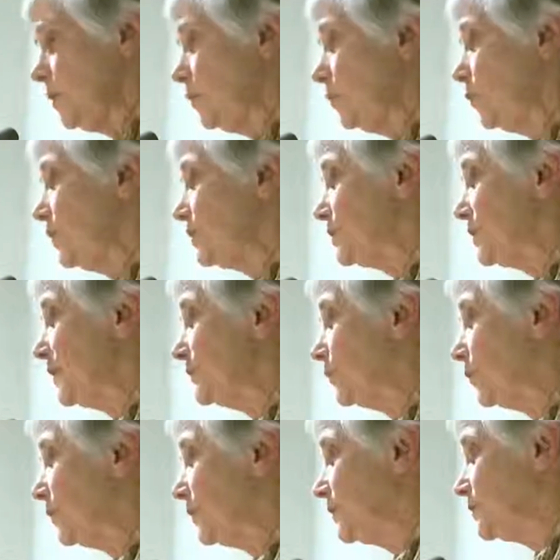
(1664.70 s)
We should have
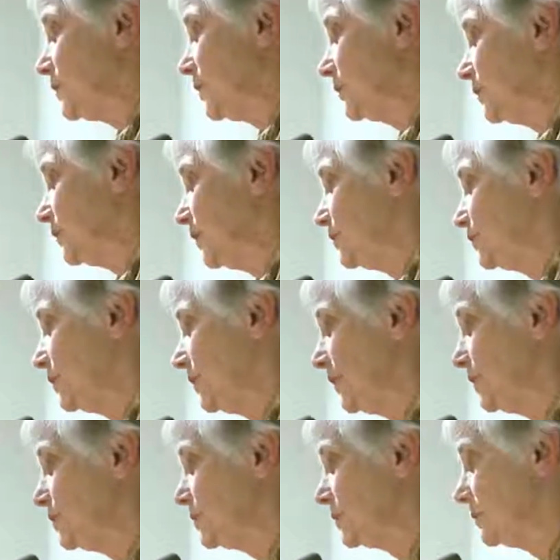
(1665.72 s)
early childhood
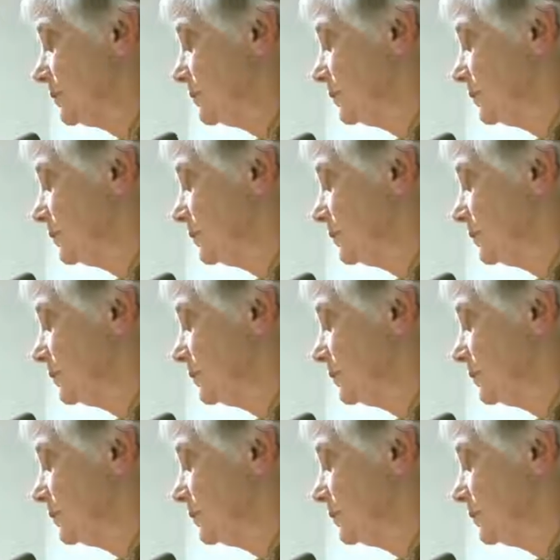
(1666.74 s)
education,